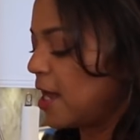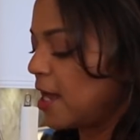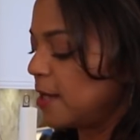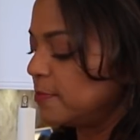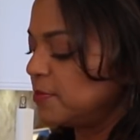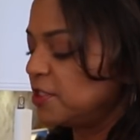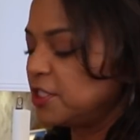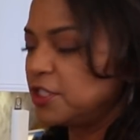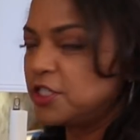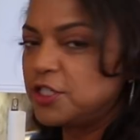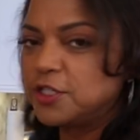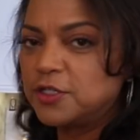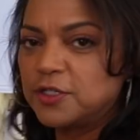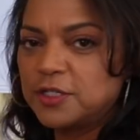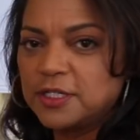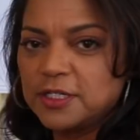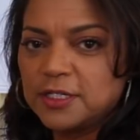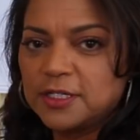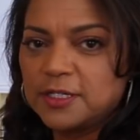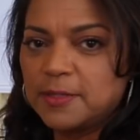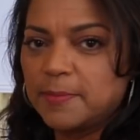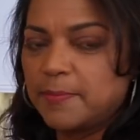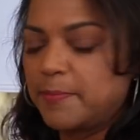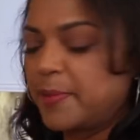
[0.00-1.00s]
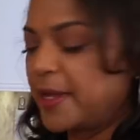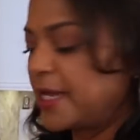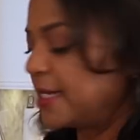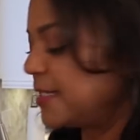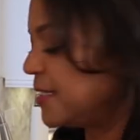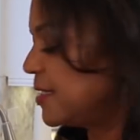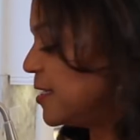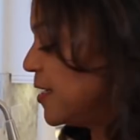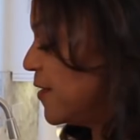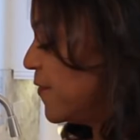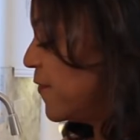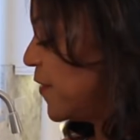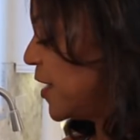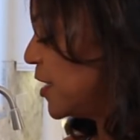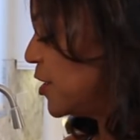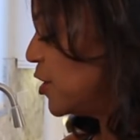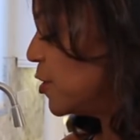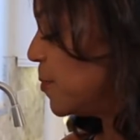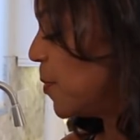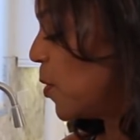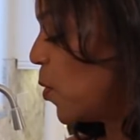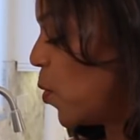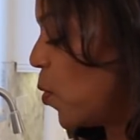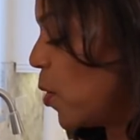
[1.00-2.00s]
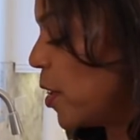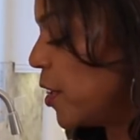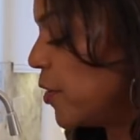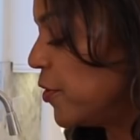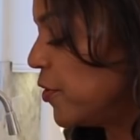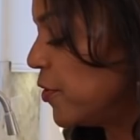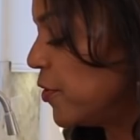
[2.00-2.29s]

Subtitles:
I'm just using some basic vegetable oil.